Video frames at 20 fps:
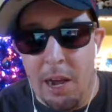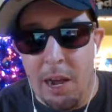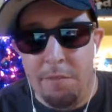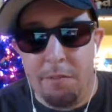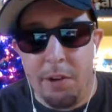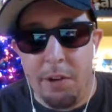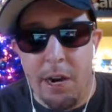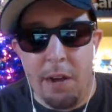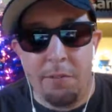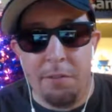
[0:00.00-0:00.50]

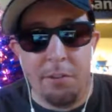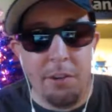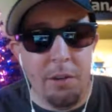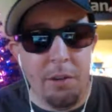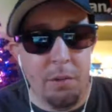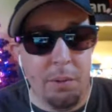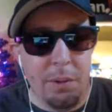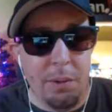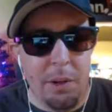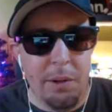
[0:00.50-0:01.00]
draft show? We'll
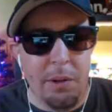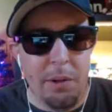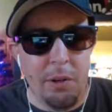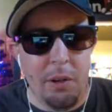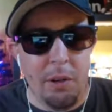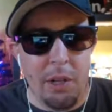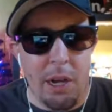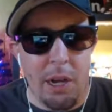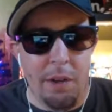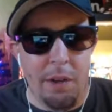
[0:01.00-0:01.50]
probably do a
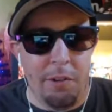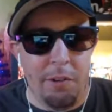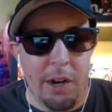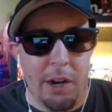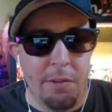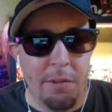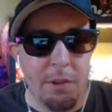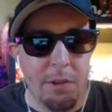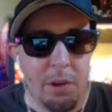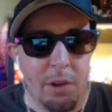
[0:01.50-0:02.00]
live draft
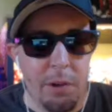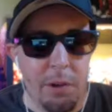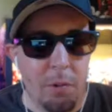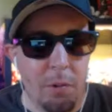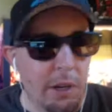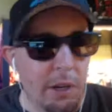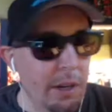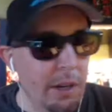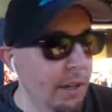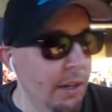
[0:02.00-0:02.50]
show. Are you
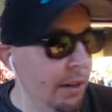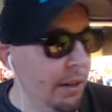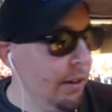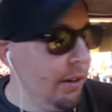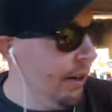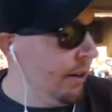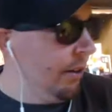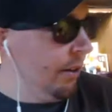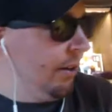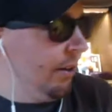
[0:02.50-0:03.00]
working that
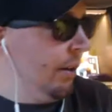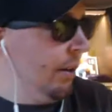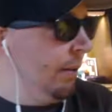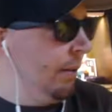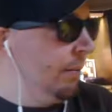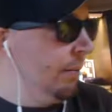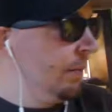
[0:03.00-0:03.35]
night or not?